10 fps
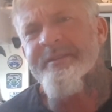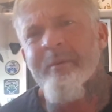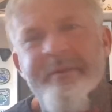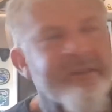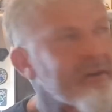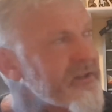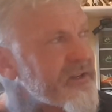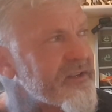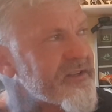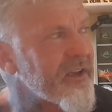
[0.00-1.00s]
So
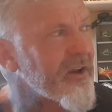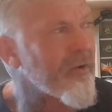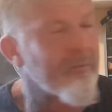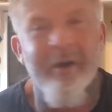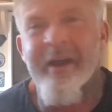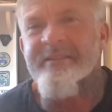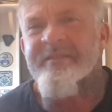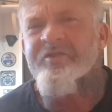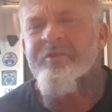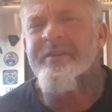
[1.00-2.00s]
started to see a lot more
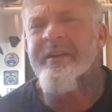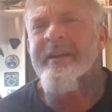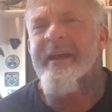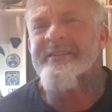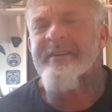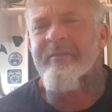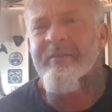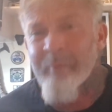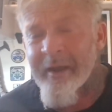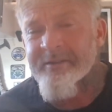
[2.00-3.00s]
active shooting and active
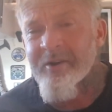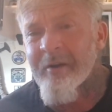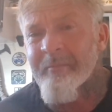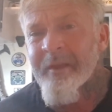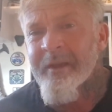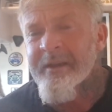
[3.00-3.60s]
threat type